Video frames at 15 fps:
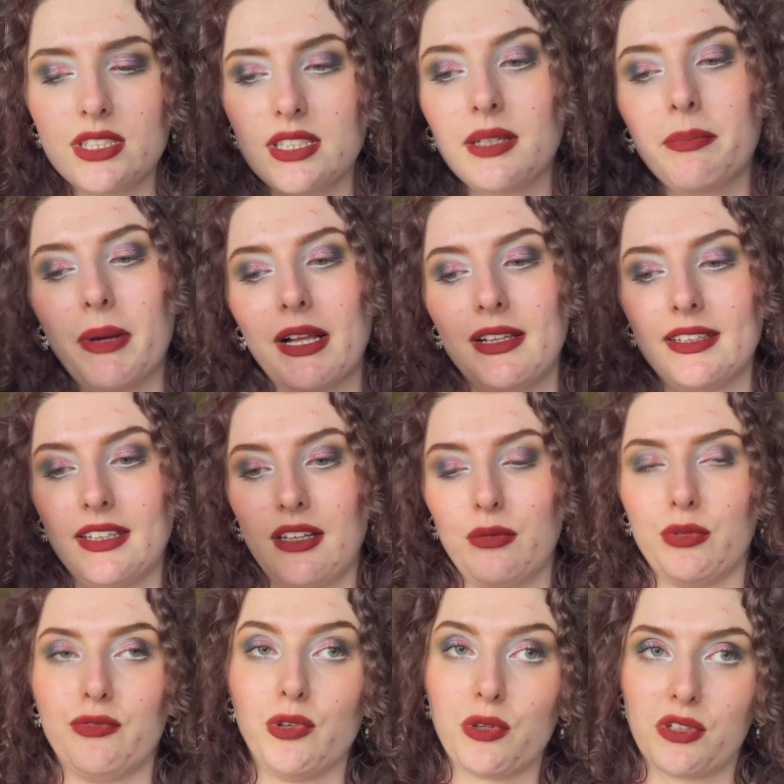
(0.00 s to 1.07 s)
a palette that I
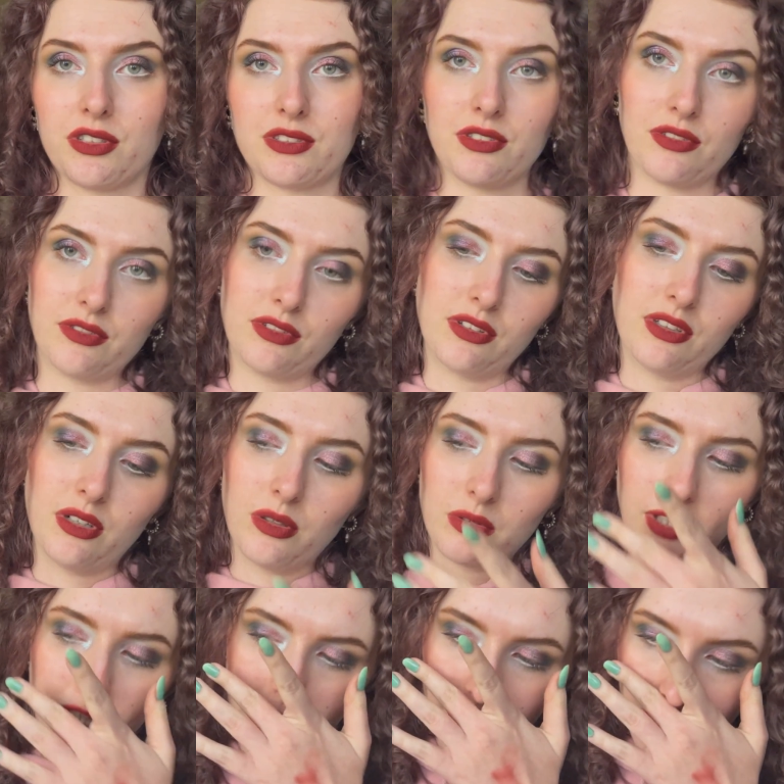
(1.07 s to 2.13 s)
would focus on the whole
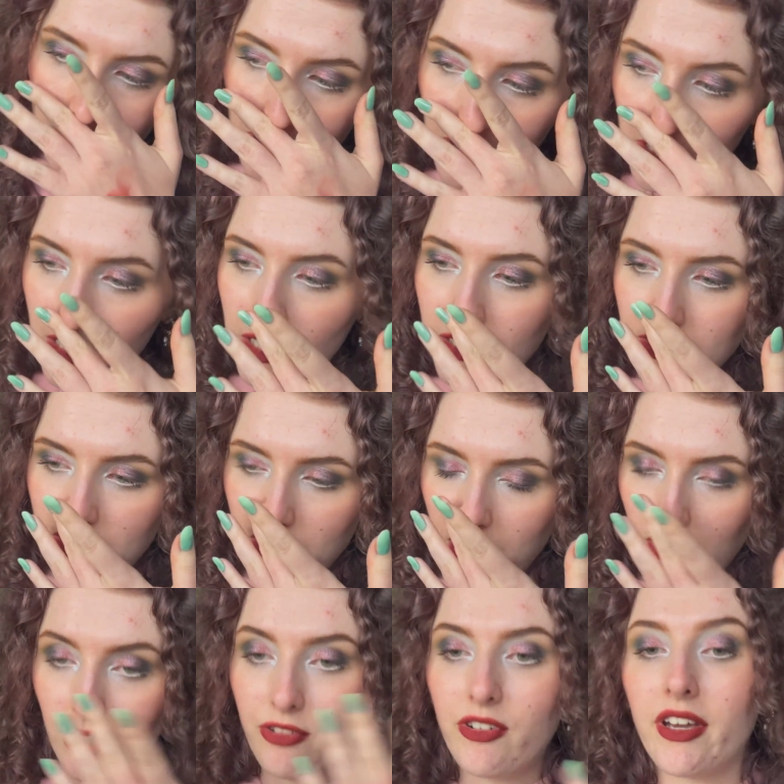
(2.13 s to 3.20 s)
year. So
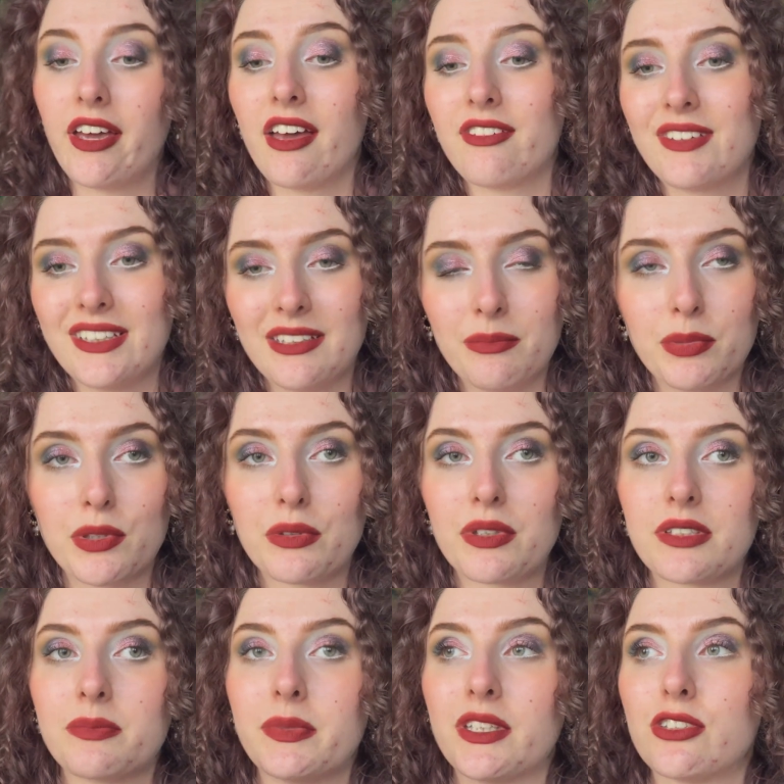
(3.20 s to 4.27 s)
if I have any
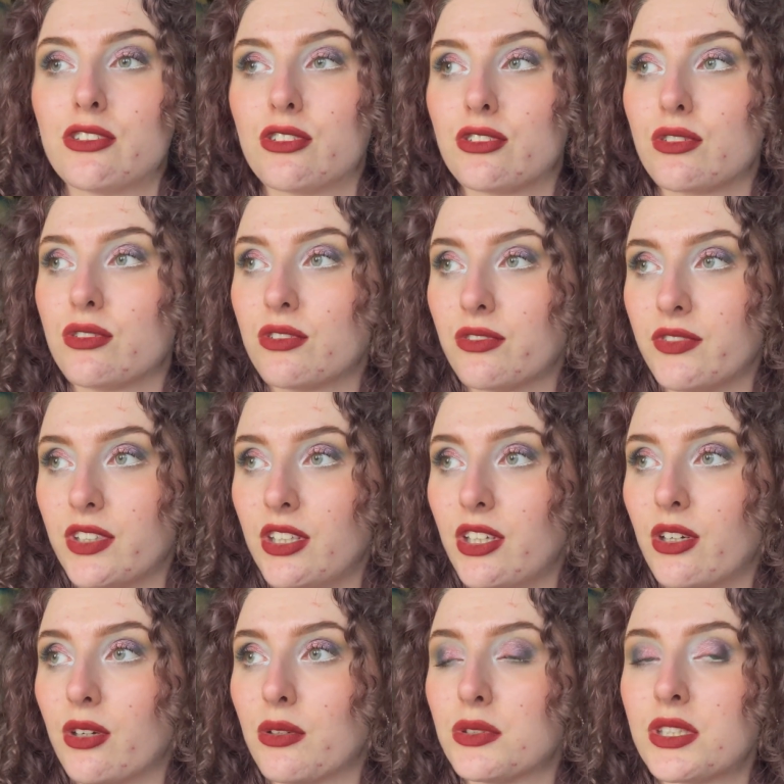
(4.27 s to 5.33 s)
progress pictures or
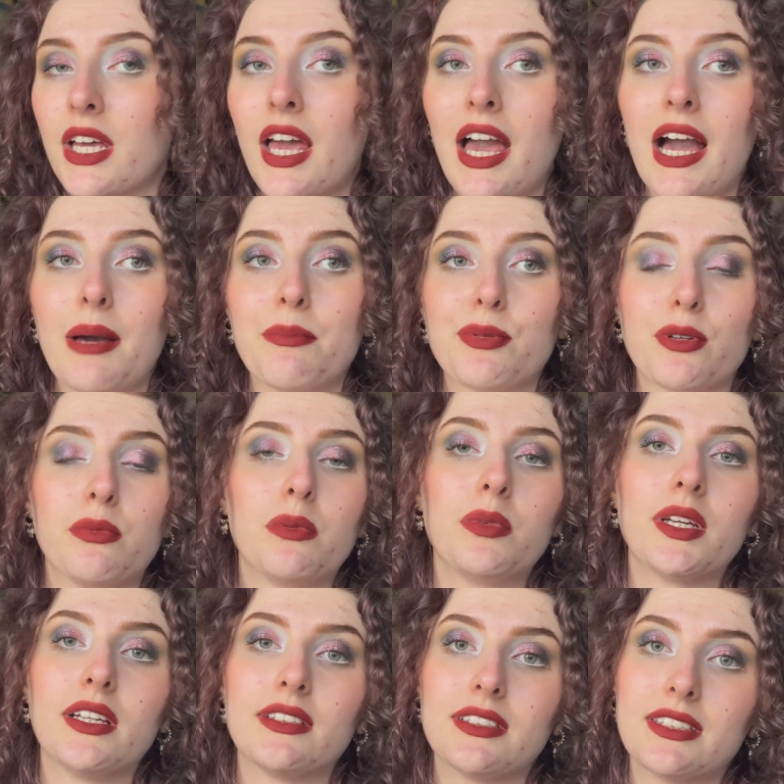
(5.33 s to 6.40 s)
videos, I'm probably
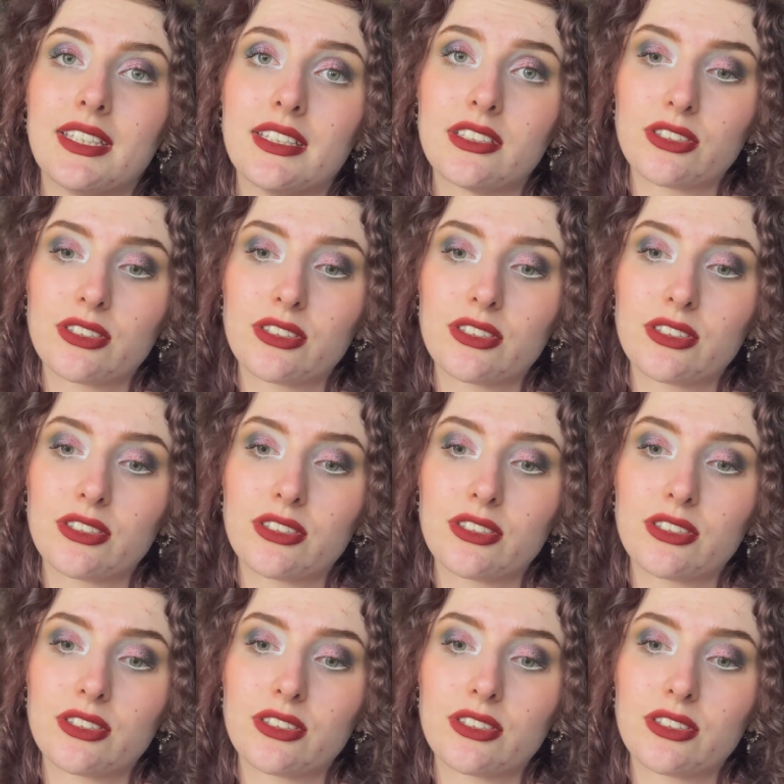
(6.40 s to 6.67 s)
gonna take